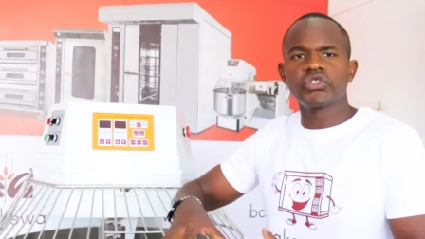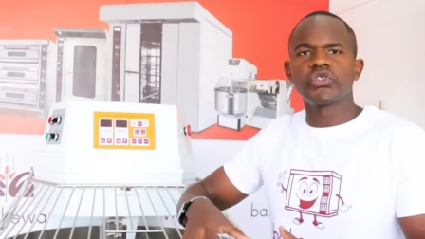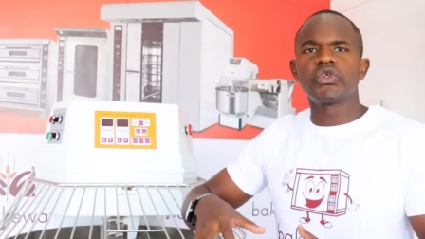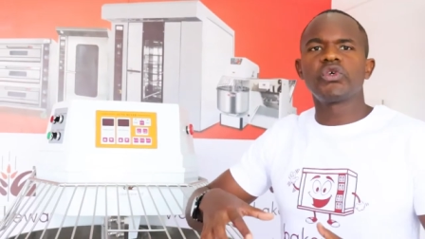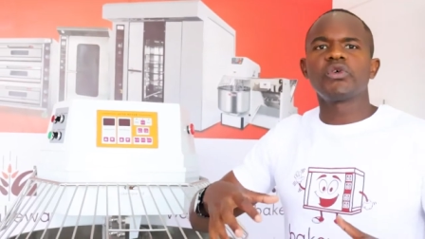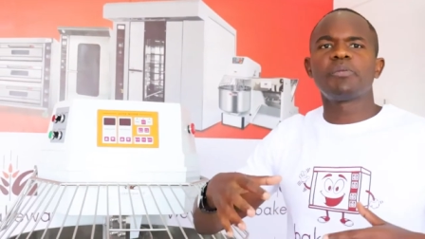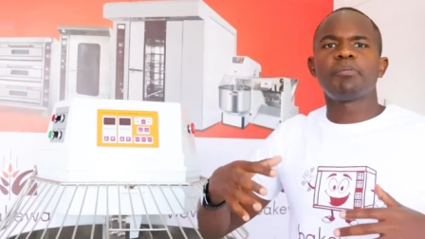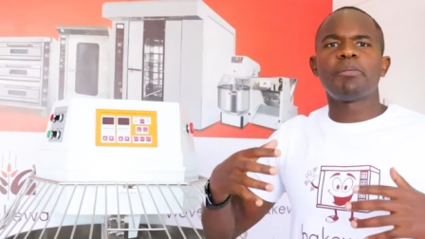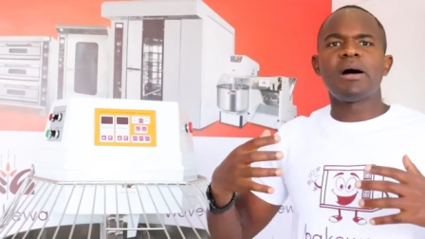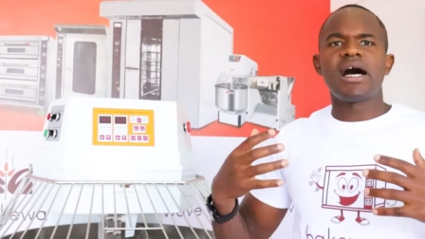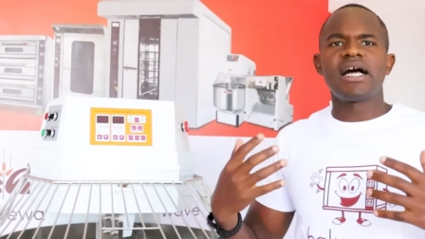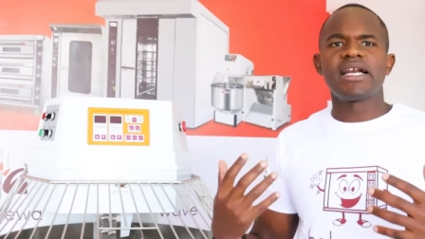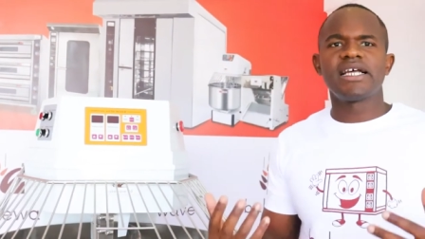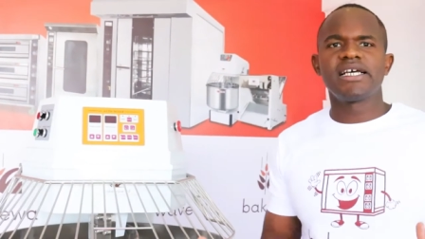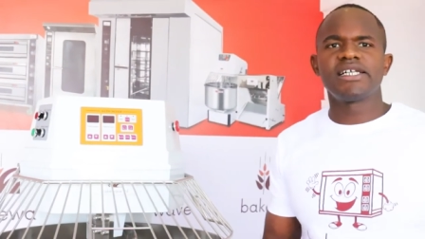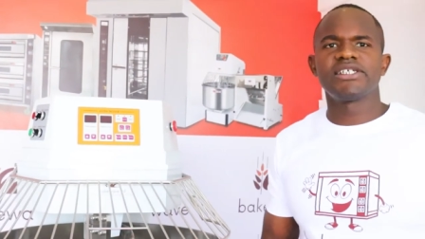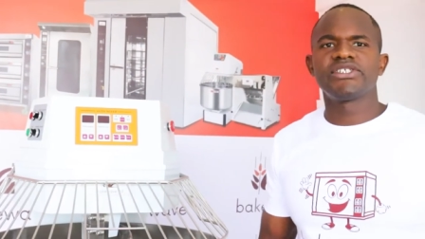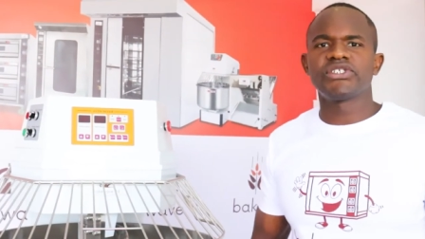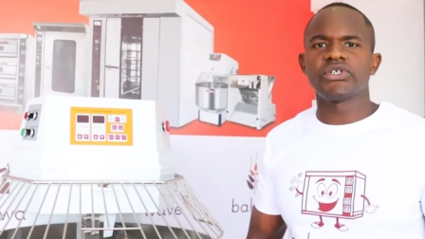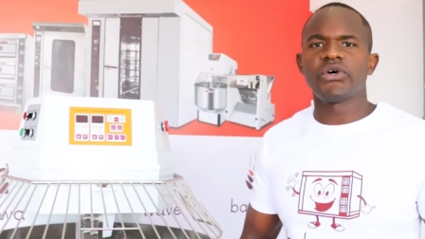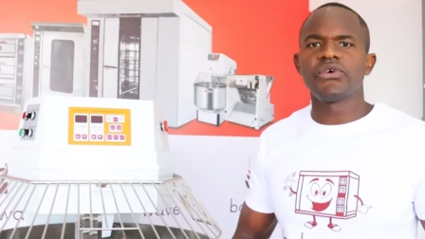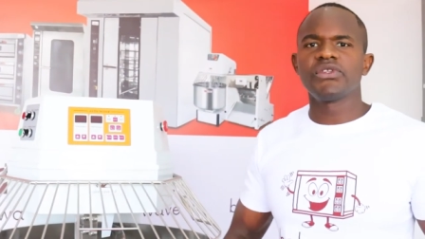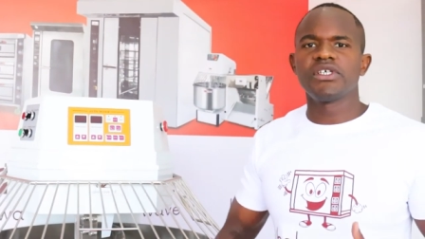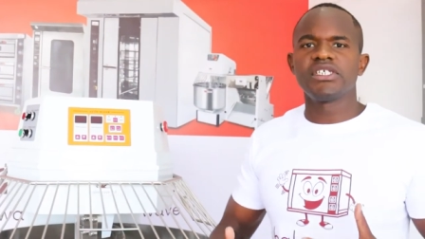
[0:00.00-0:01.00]
control
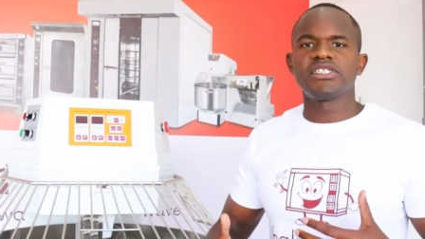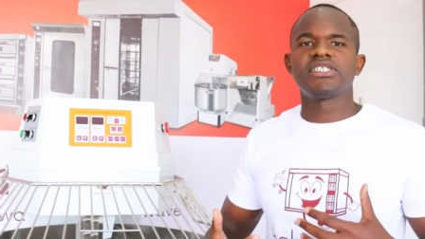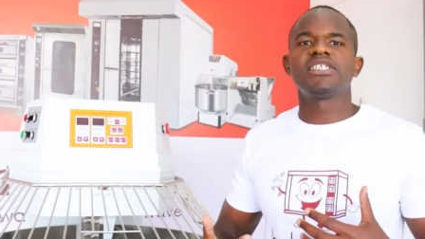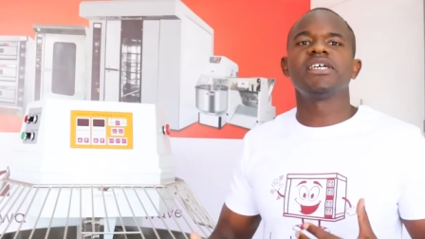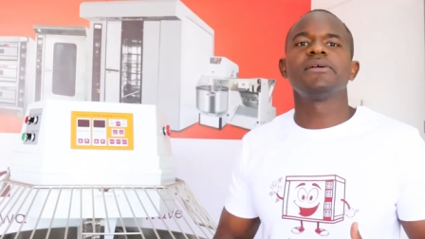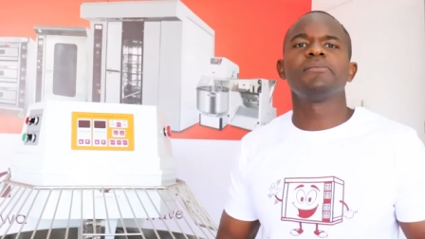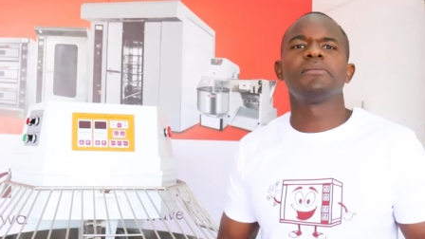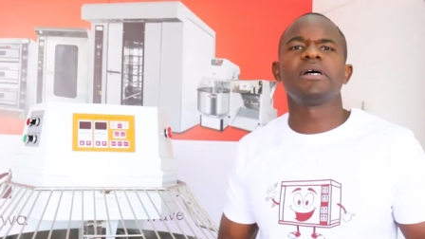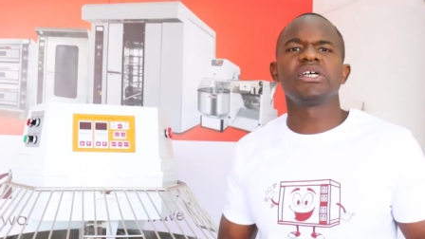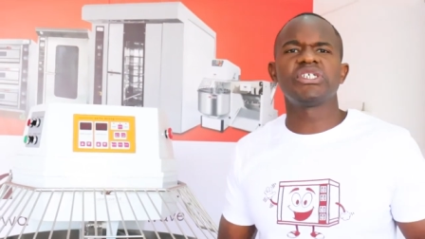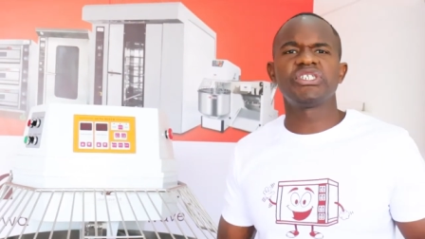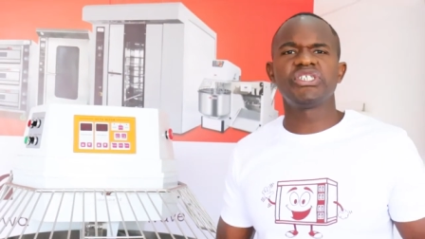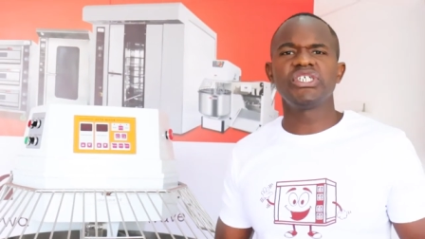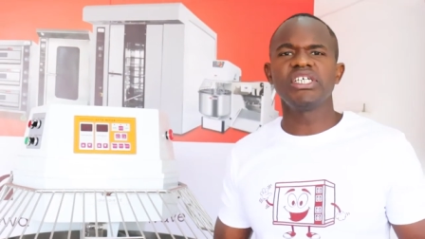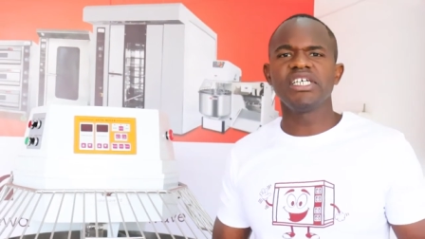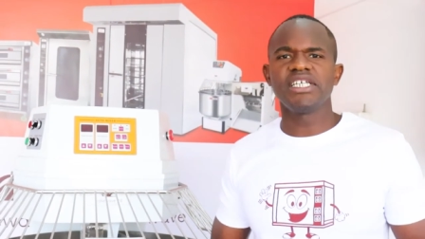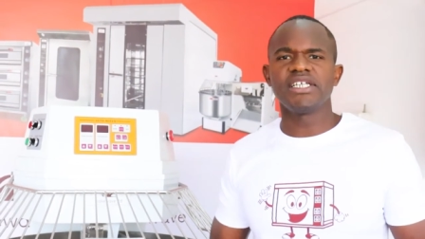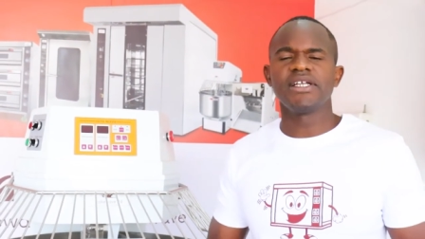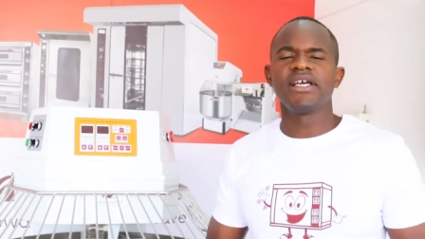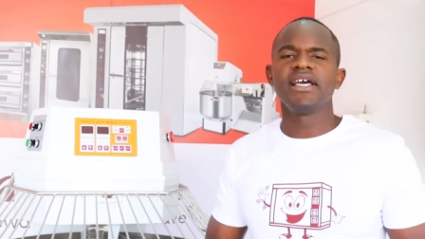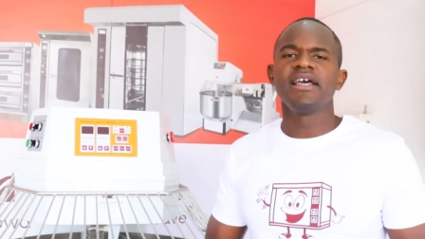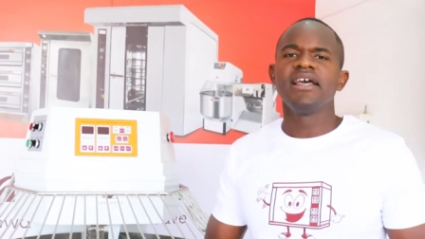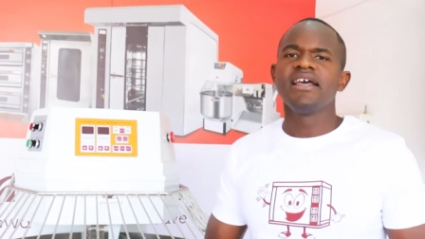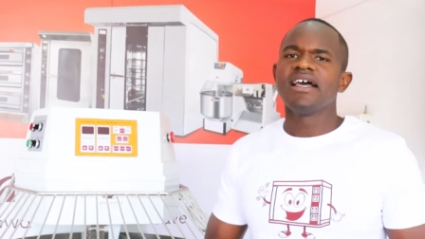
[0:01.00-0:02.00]
panels on the same
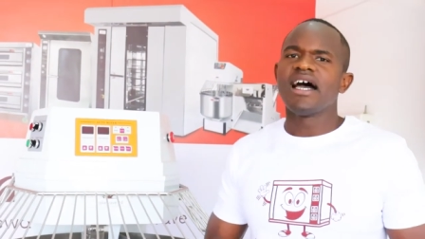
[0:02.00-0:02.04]
machine?